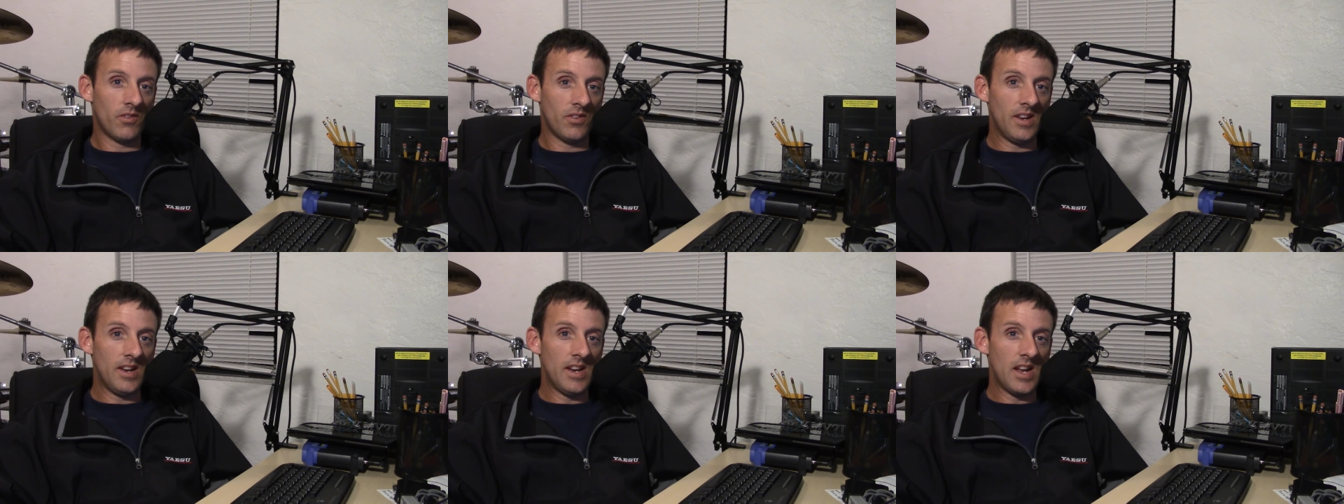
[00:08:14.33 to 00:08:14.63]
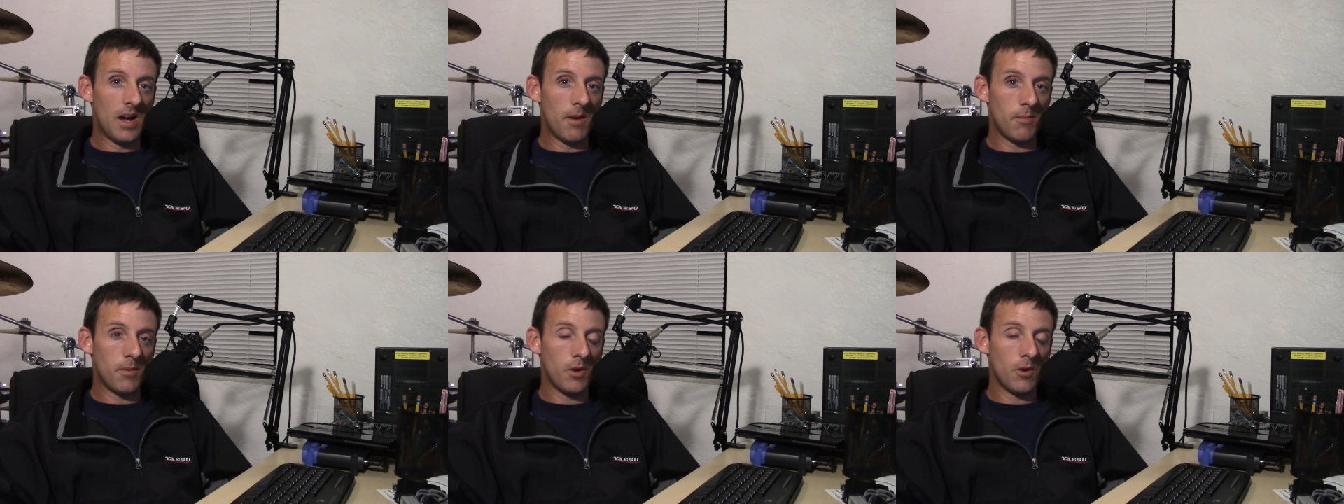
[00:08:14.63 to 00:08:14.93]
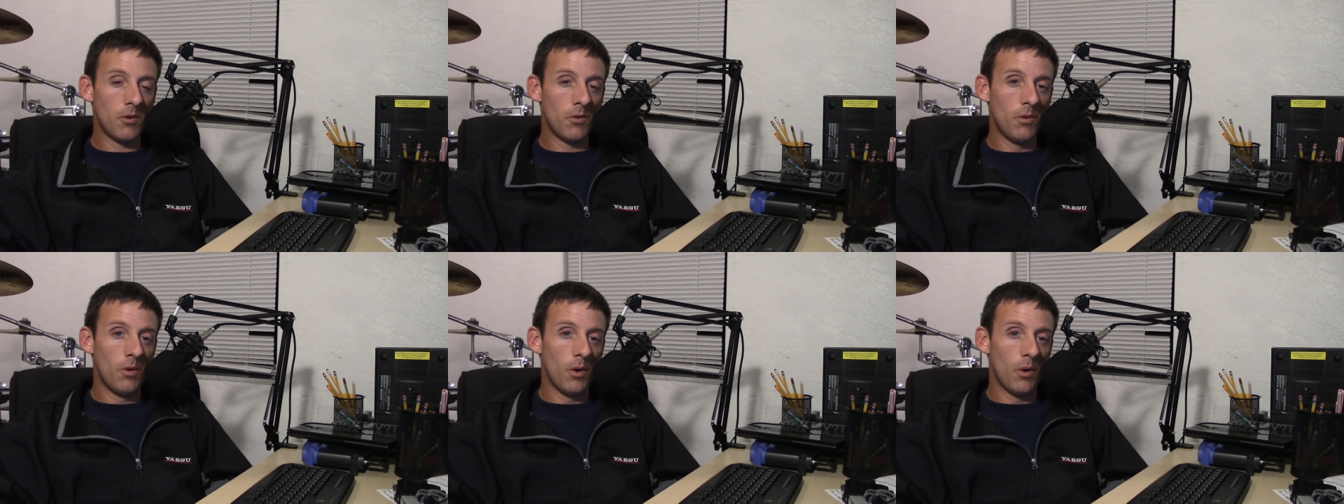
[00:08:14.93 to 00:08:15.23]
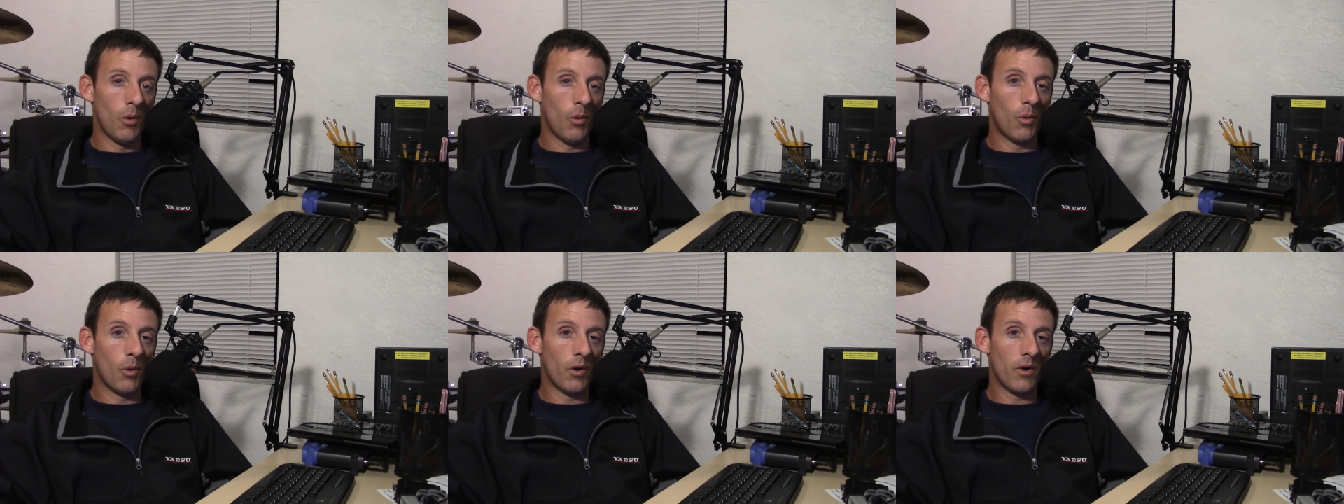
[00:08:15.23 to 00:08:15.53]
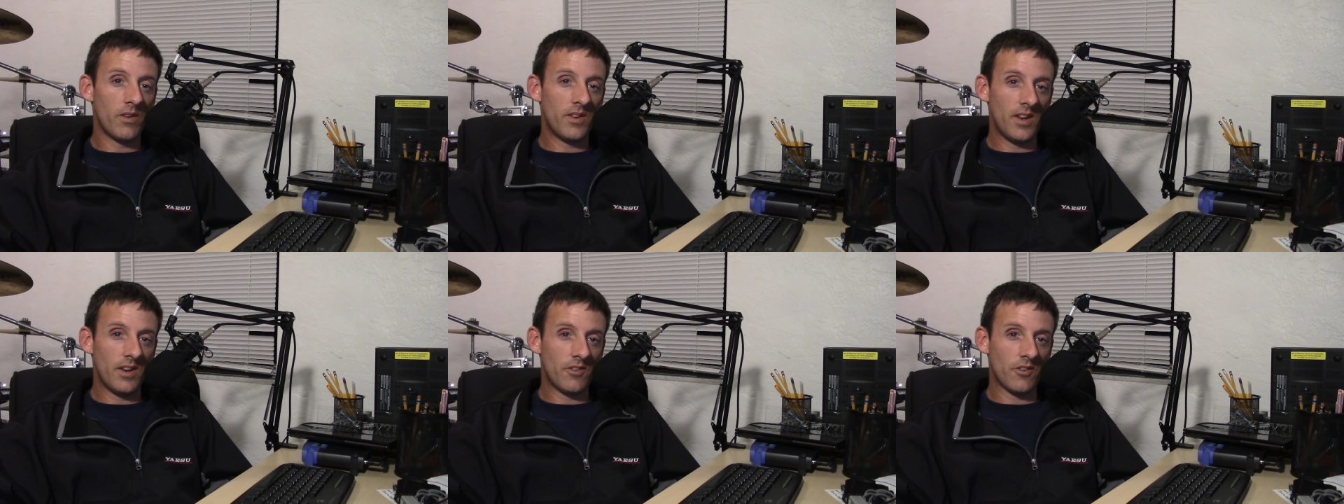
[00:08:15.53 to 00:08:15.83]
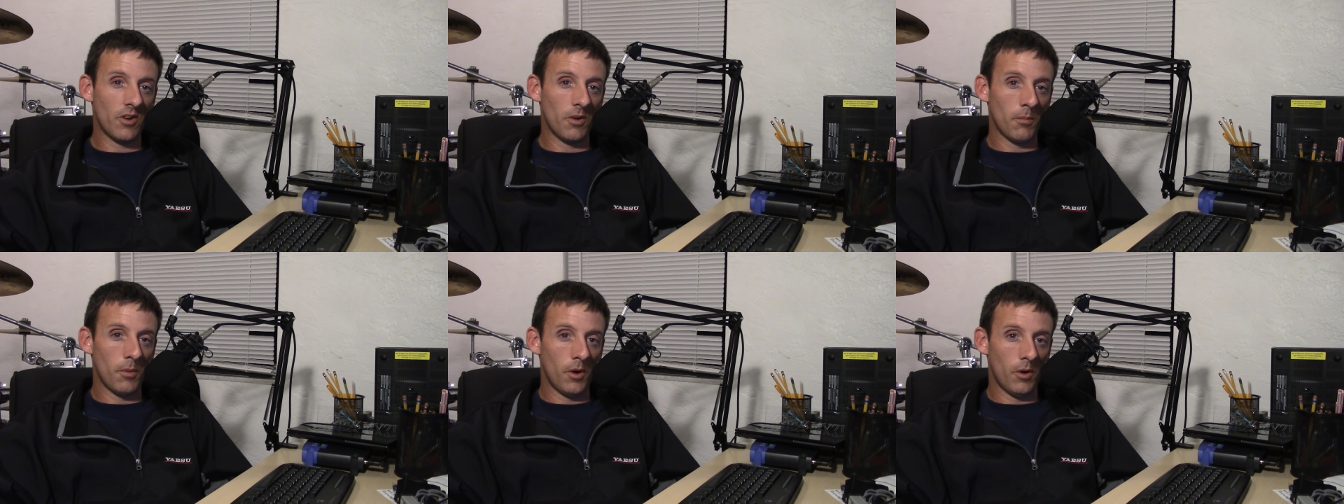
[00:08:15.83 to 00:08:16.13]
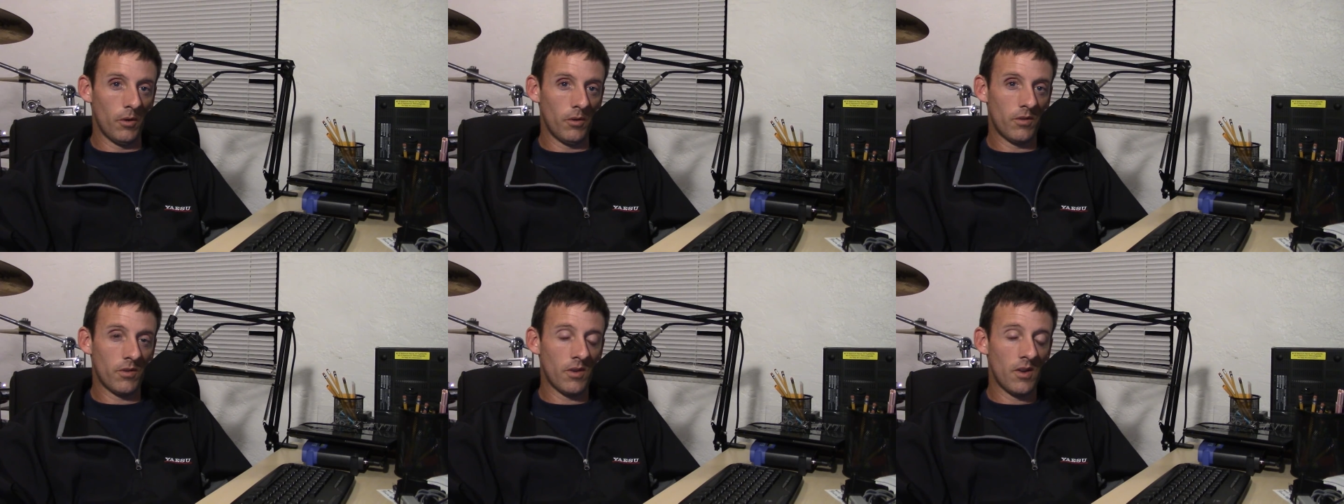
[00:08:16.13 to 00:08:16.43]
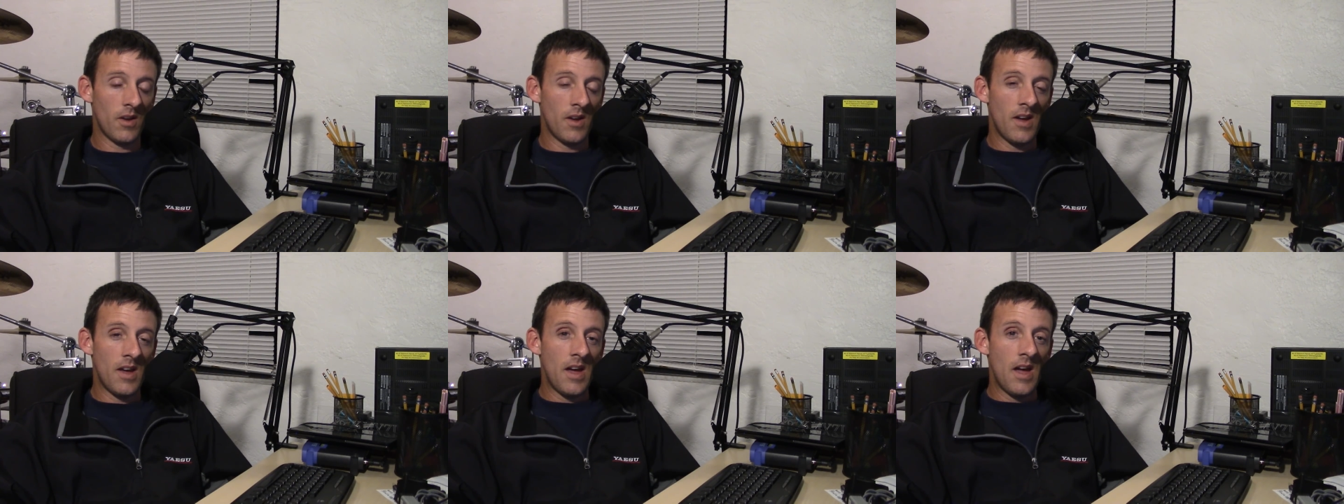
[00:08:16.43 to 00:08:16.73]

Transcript: C W or digital modes